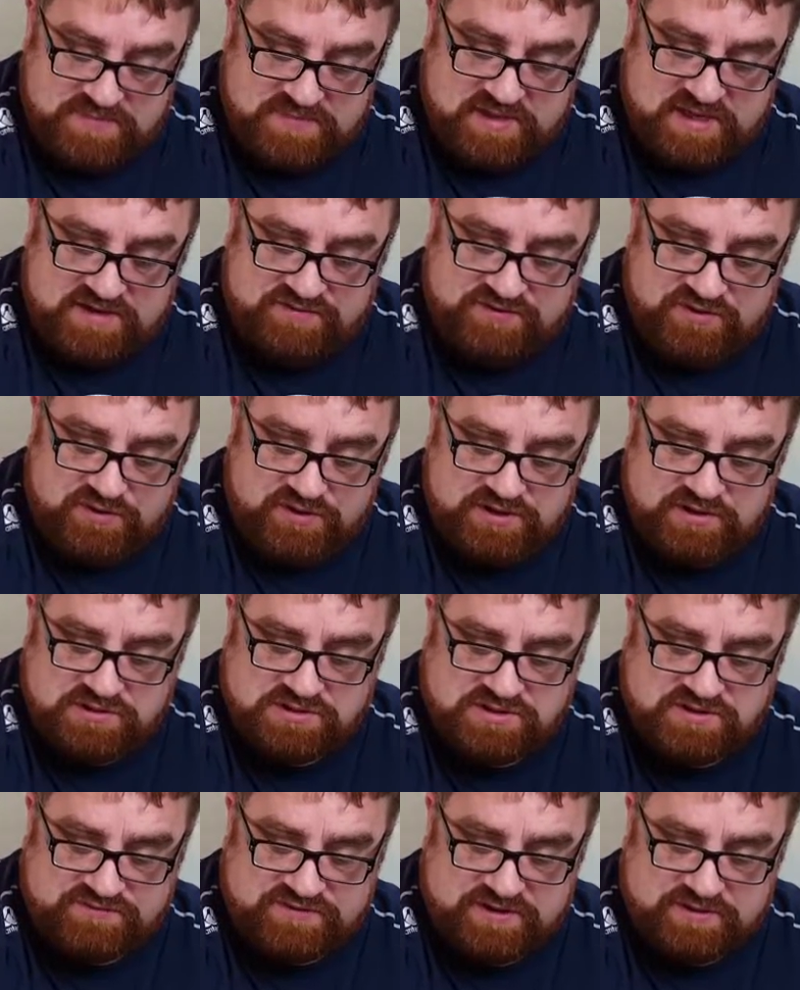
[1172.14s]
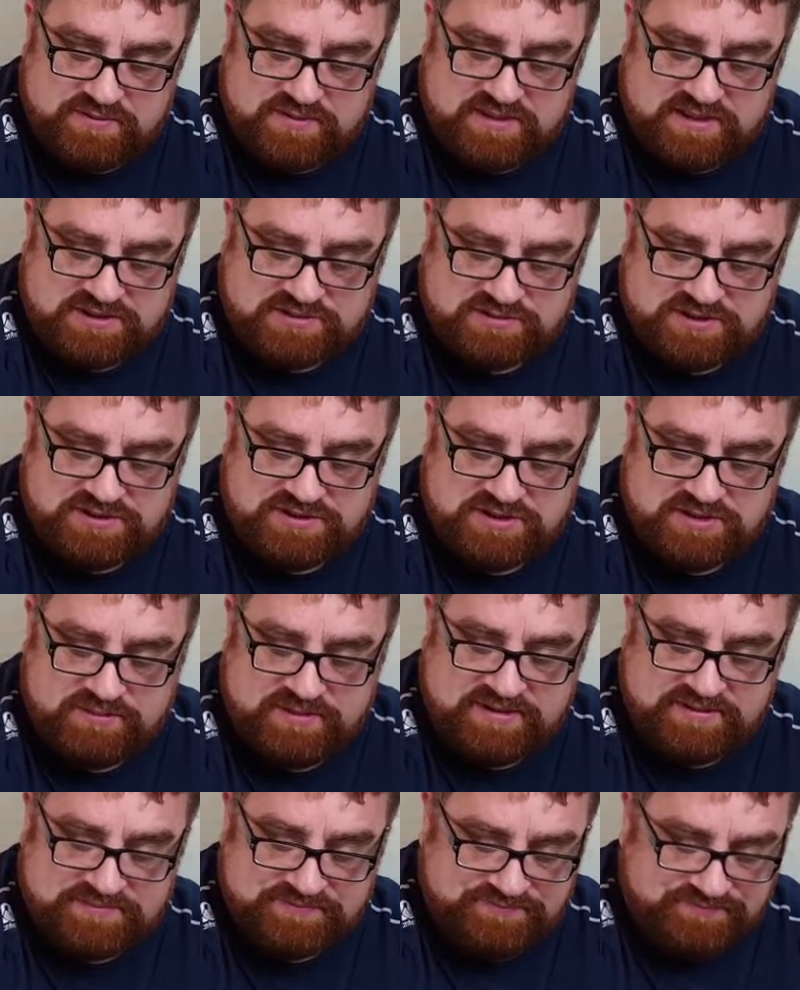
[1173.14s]
And if you're not using the frequently asked question, I
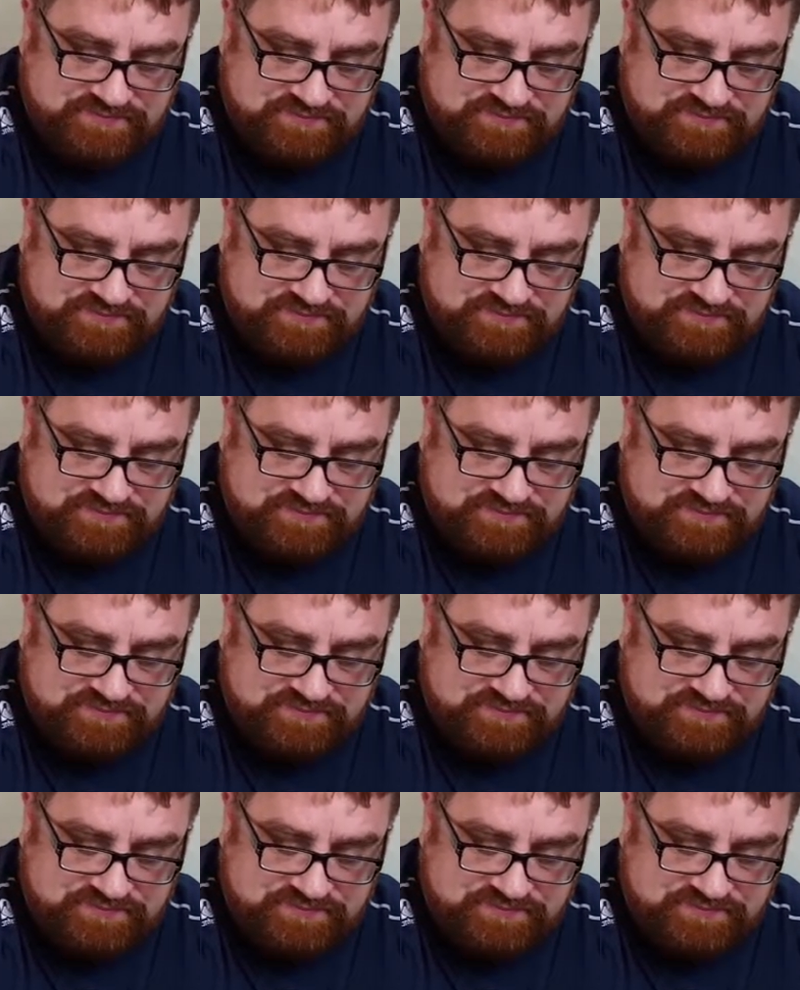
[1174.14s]
mean,